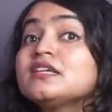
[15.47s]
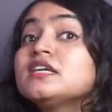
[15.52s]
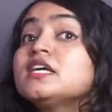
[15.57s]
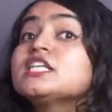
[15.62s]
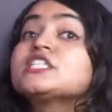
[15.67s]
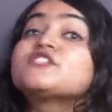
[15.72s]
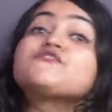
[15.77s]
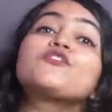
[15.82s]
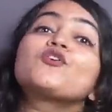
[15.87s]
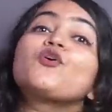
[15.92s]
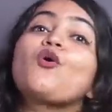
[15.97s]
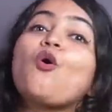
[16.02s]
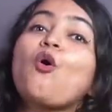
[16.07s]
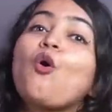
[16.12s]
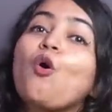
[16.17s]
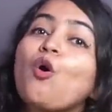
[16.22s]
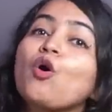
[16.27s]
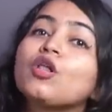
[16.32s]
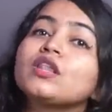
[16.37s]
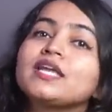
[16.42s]
is for
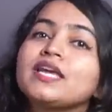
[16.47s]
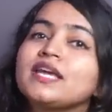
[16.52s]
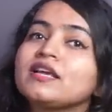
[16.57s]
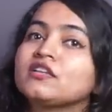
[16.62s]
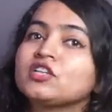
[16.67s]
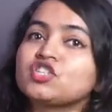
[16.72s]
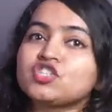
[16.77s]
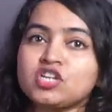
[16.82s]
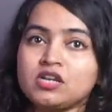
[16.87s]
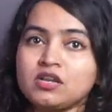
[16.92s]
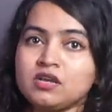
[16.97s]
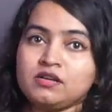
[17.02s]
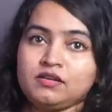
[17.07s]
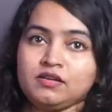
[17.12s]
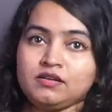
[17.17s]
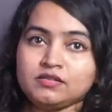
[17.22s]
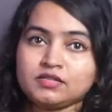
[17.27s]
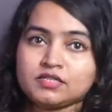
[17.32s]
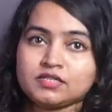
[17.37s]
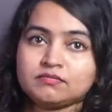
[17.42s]
all English
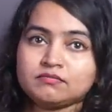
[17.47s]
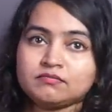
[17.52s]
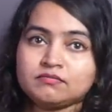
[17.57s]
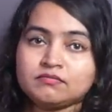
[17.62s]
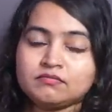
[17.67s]
learners.